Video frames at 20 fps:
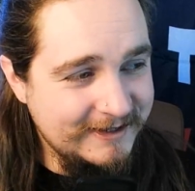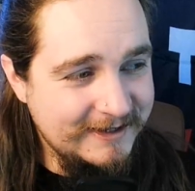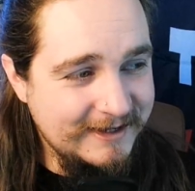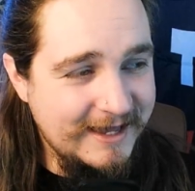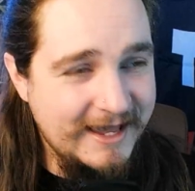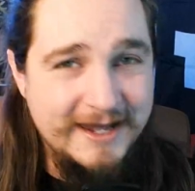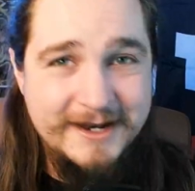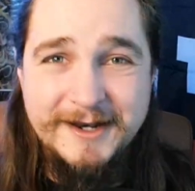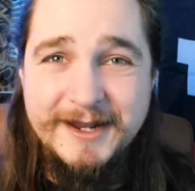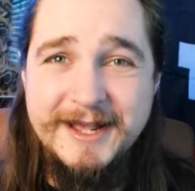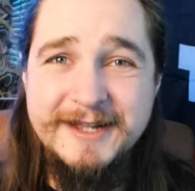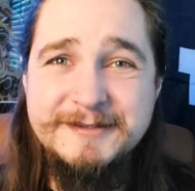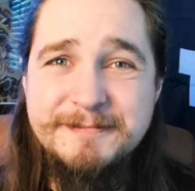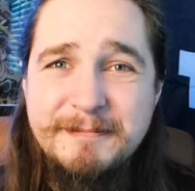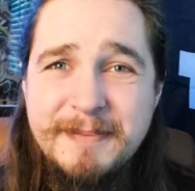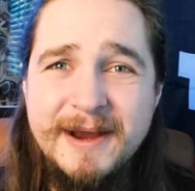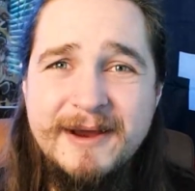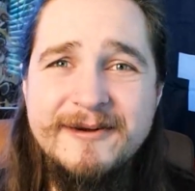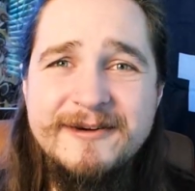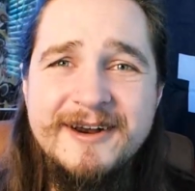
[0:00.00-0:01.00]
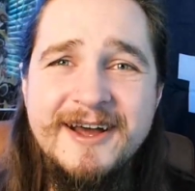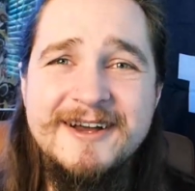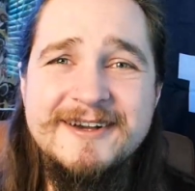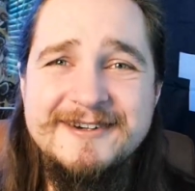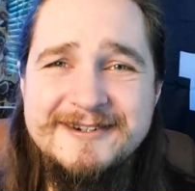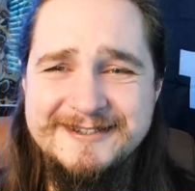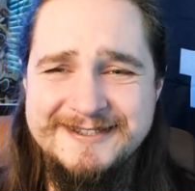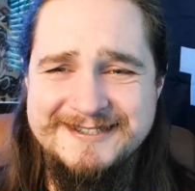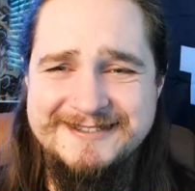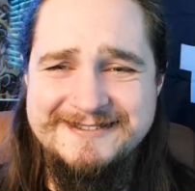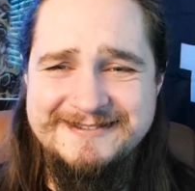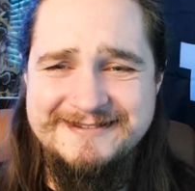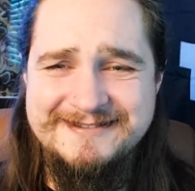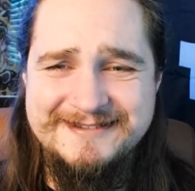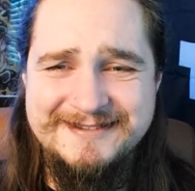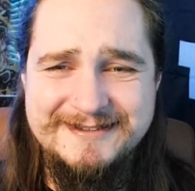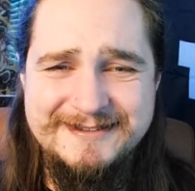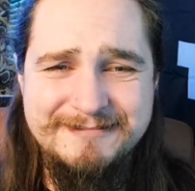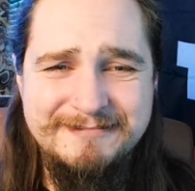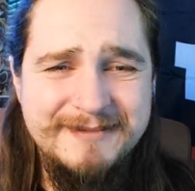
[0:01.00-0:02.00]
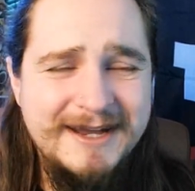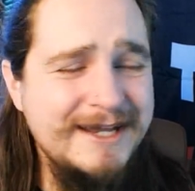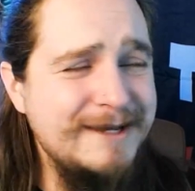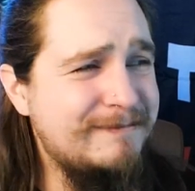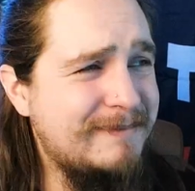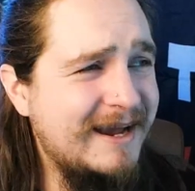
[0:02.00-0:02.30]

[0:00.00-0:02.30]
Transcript: And it's bare knuckle. Mike